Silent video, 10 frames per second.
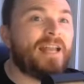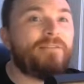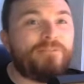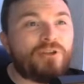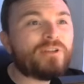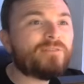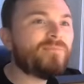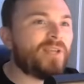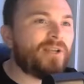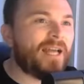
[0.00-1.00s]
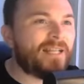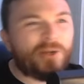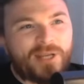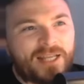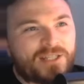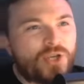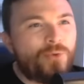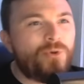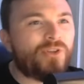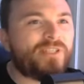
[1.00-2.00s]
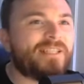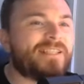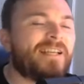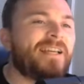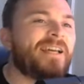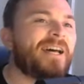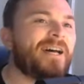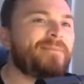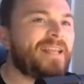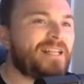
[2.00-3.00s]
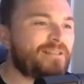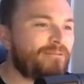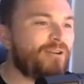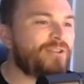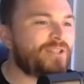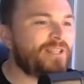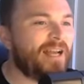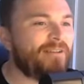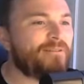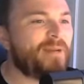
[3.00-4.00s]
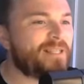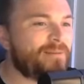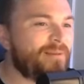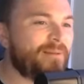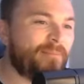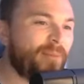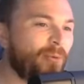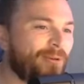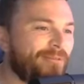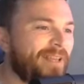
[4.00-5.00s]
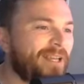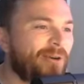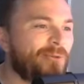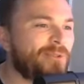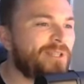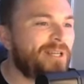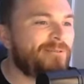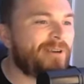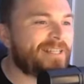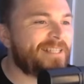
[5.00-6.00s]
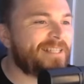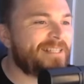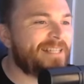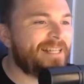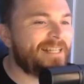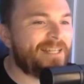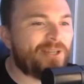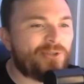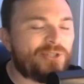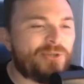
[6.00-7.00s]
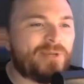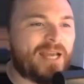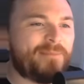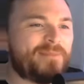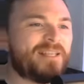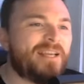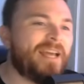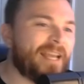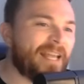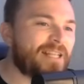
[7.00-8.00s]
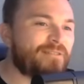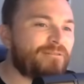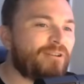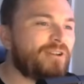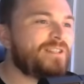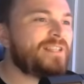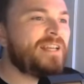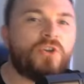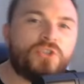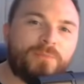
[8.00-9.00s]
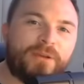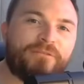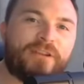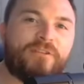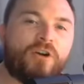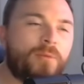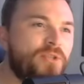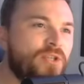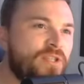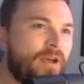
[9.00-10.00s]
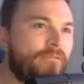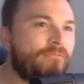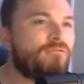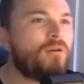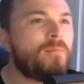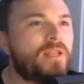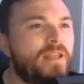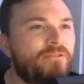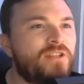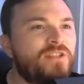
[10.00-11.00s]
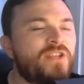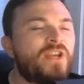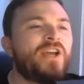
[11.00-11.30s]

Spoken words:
And if you look, they only had 2 losses against France. So you'd have to imagine the bulk of their goals were actually conceded in those 2 games against France. Onto my favourite options from Netherlands.